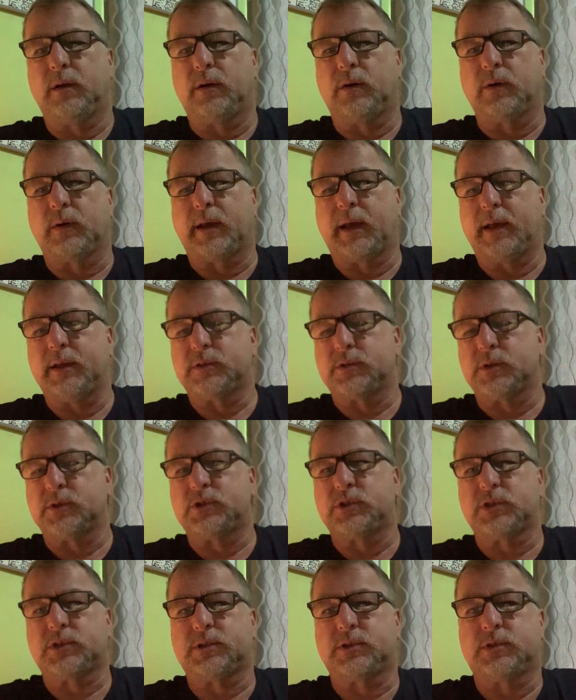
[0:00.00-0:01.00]
Okay, so
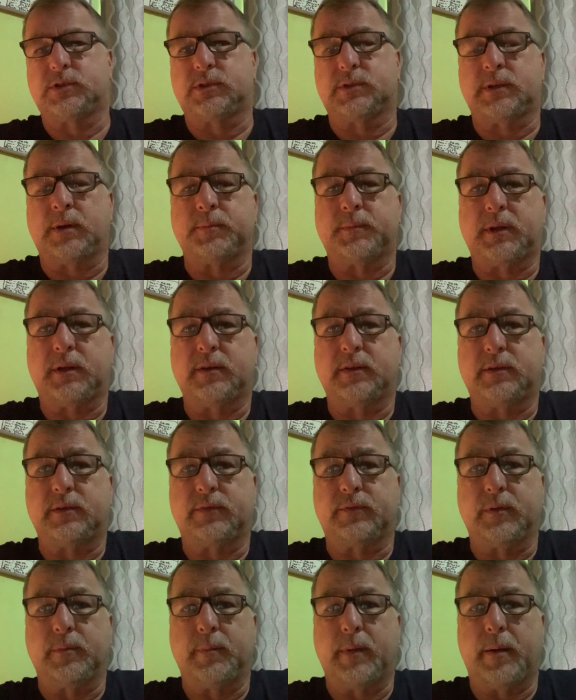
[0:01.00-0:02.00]
it's just something to
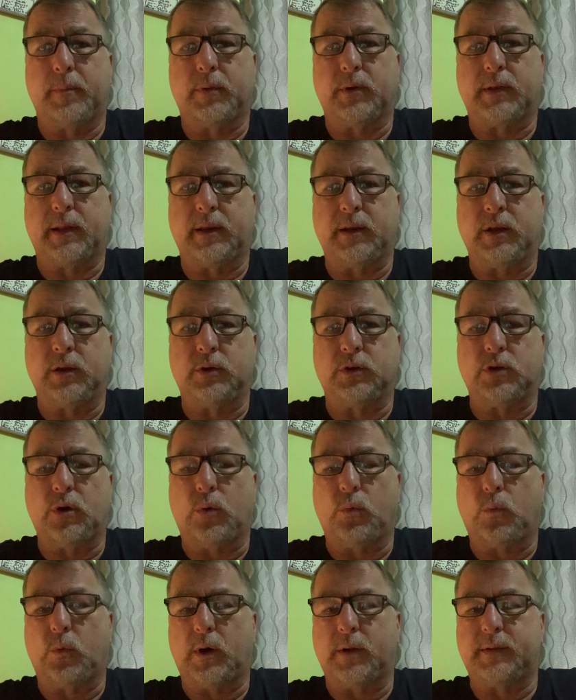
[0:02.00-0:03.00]
remember, that you
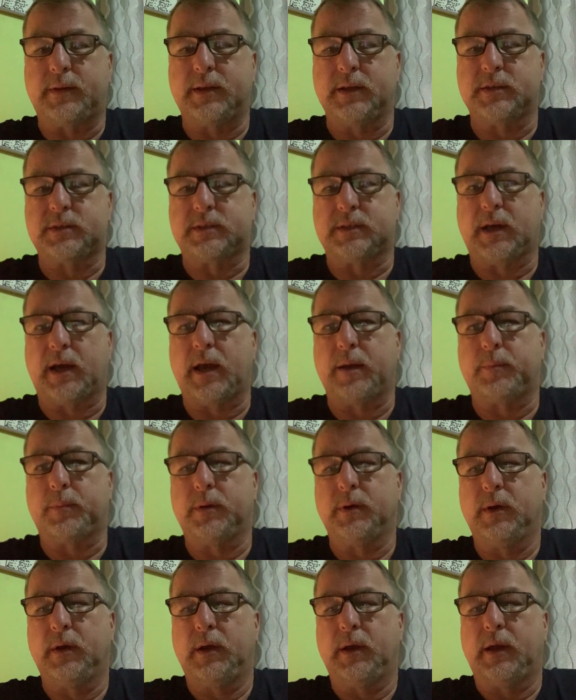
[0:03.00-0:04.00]
don't want this type
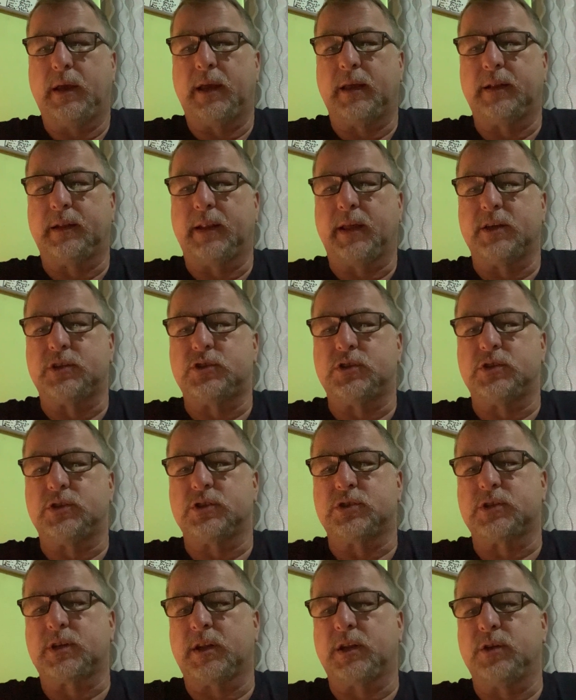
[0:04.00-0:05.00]
unless you're
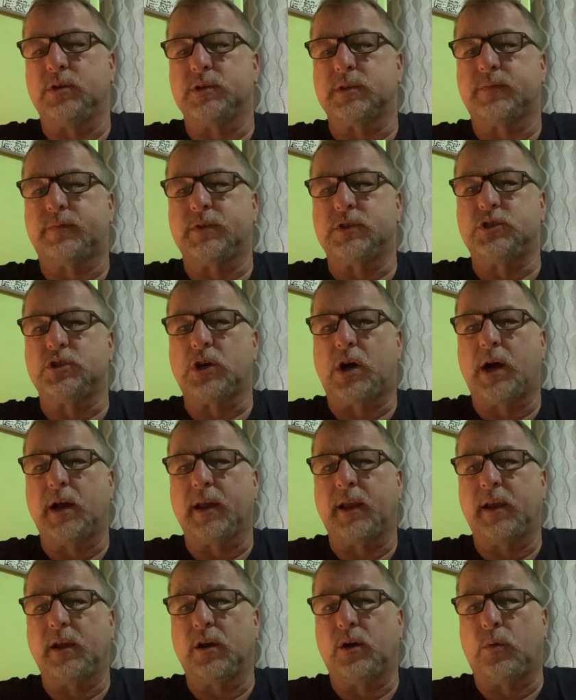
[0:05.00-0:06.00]
just going to use it for
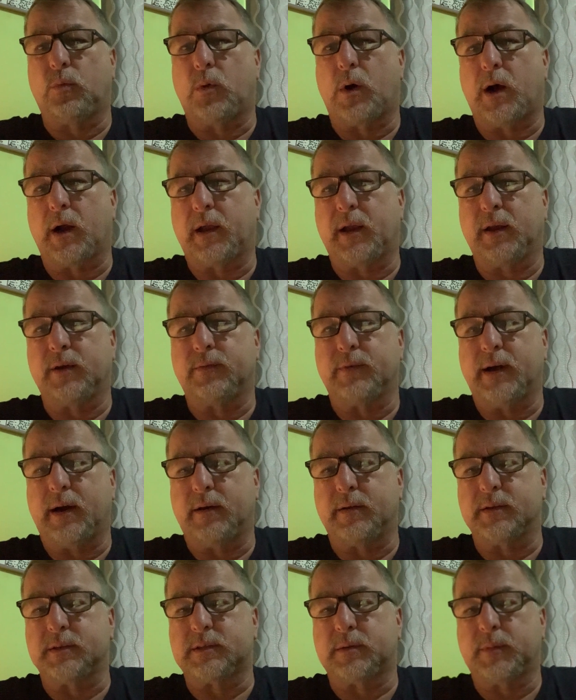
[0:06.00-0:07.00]
jogging or walking
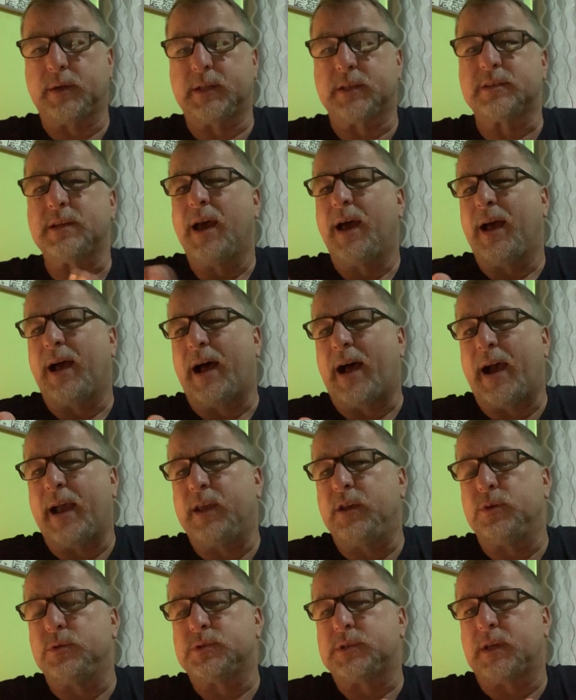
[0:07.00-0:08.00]
around or something like this. I
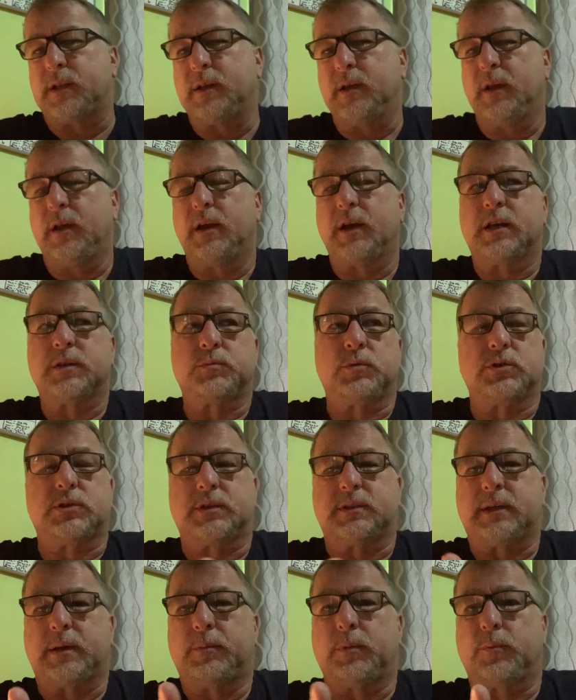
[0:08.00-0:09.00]
use it because most
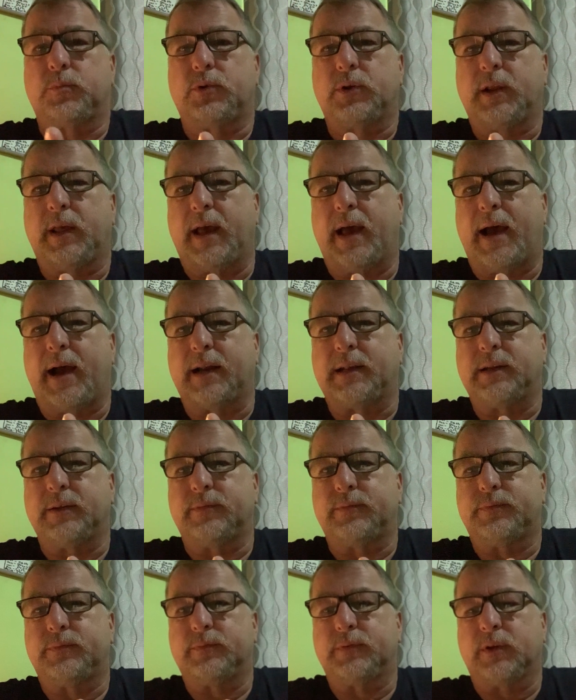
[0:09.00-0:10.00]
of the time I'm pretty
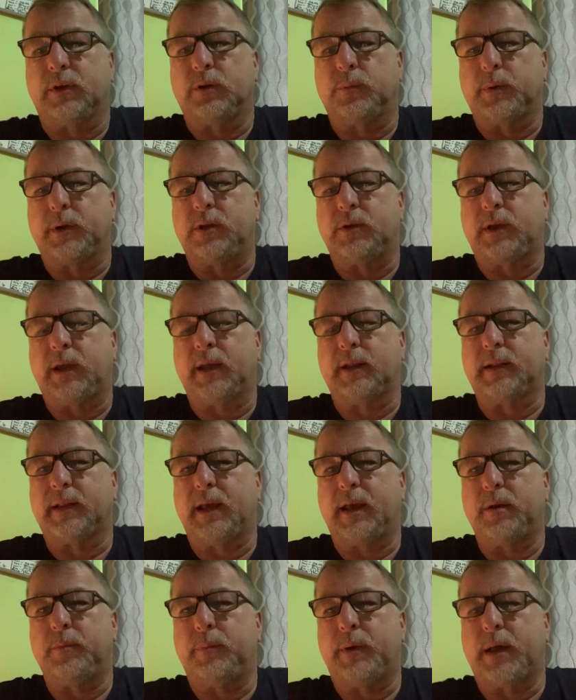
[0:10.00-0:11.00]
active, but you can't
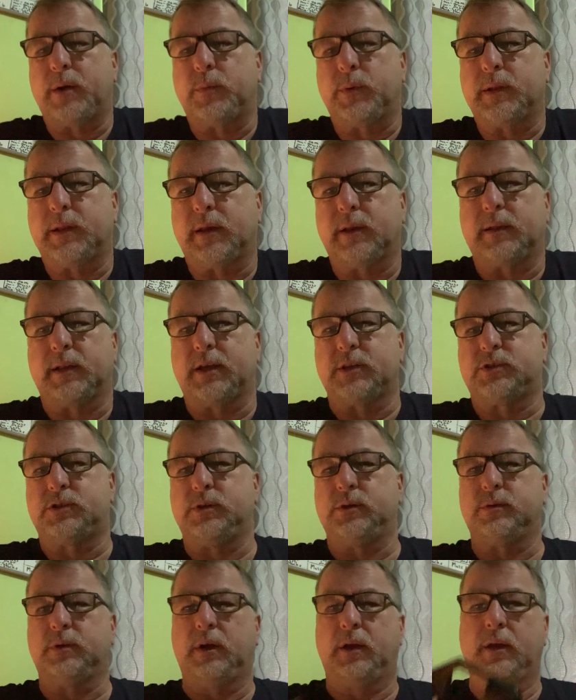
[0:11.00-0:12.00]
lay in bed with it unless
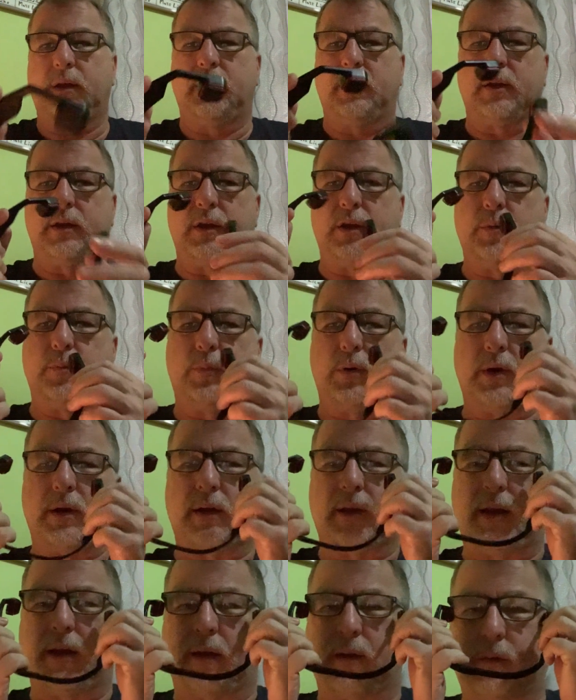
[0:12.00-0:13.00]
you put
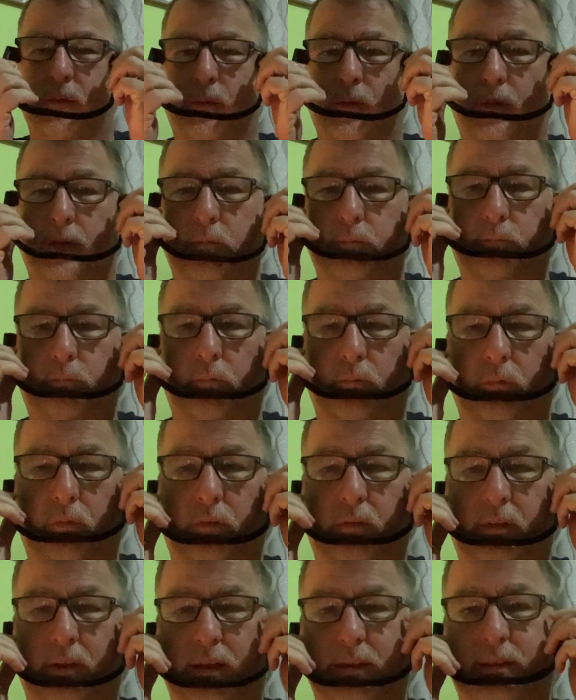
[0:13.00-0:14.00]
it
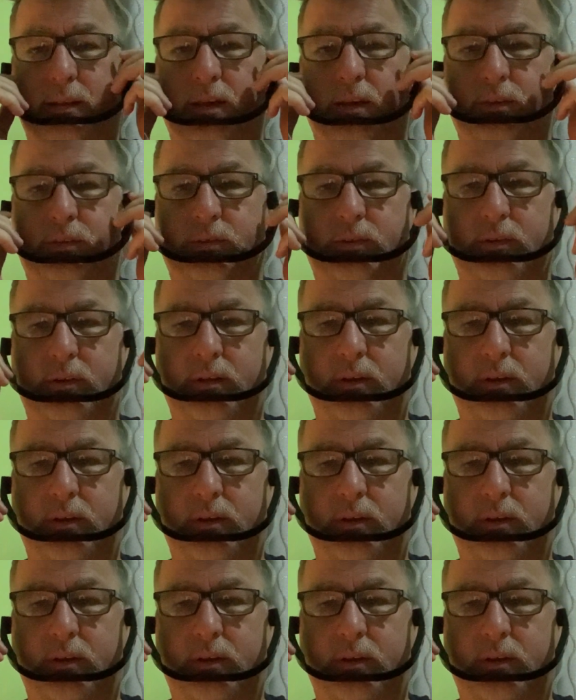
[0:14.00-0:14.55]
like this,